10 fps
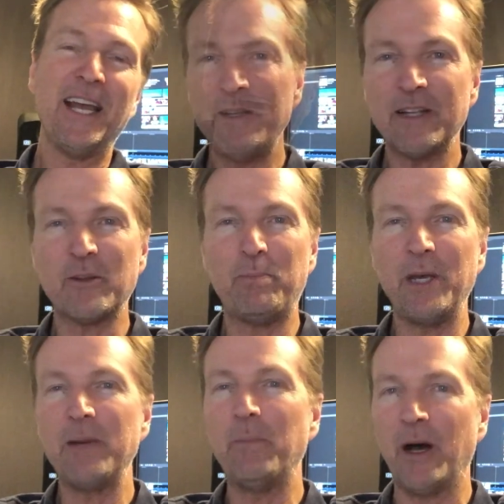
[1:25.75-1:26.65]
It's a
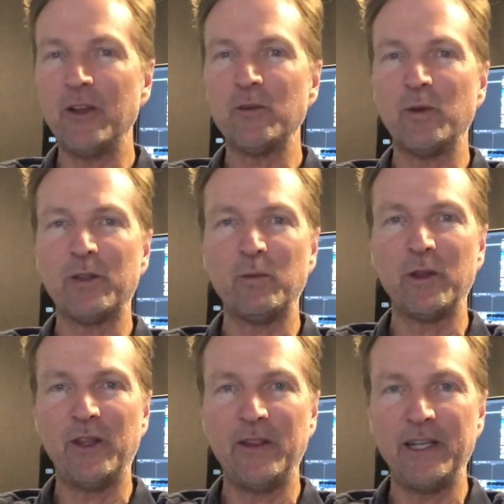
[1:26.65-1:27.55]
big buzz
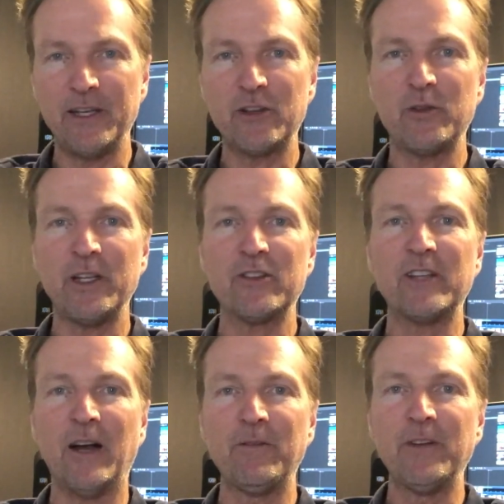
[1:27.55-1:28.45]
within the industry
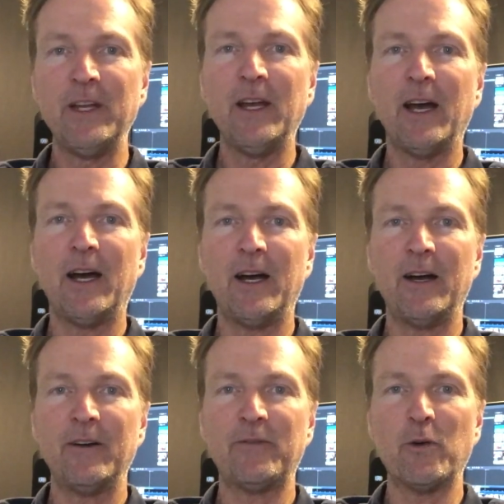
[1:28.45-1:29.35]
itself
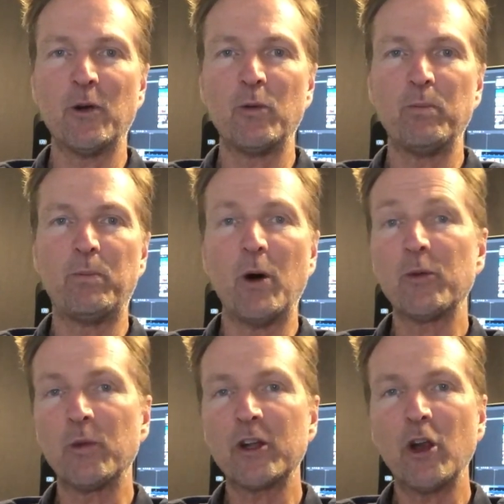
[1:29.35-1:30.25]
for
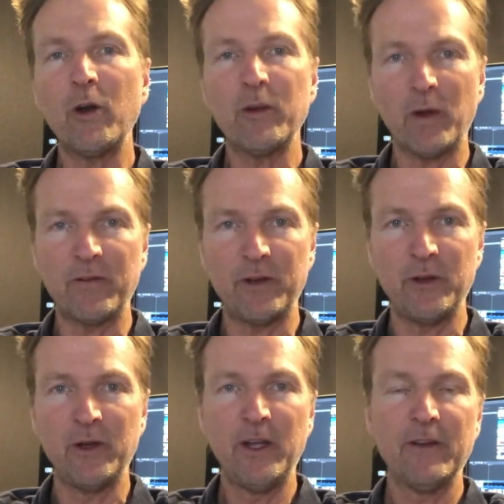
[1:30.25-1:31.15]
both recurring
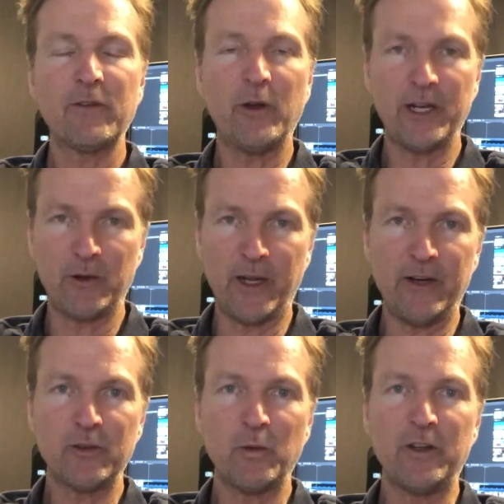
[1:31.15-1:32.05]
revenue for
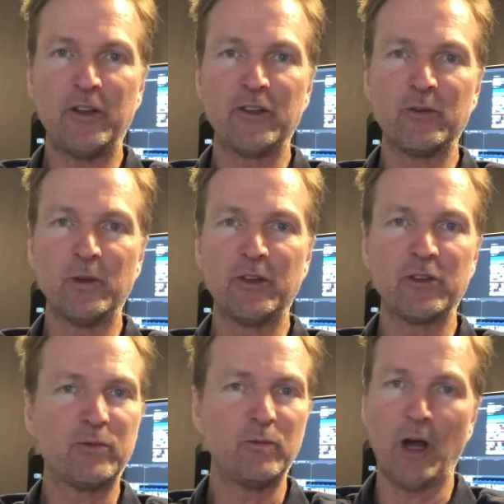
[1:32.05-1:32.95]
integrators, which
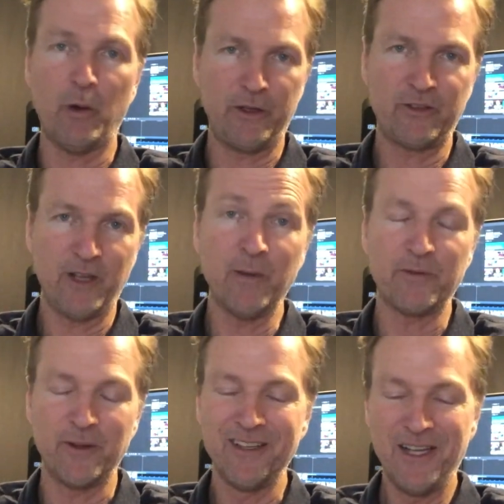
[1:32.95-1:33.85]
is always
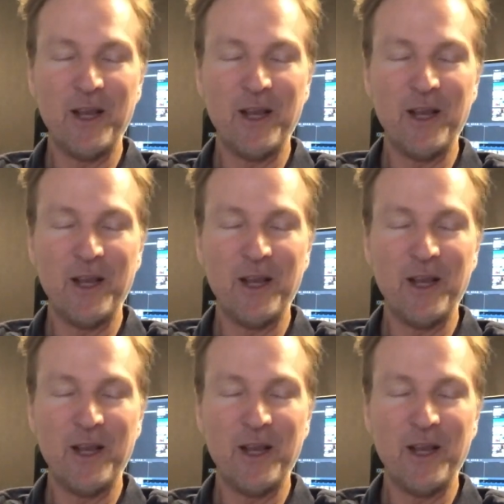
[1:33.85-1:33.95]
helpful,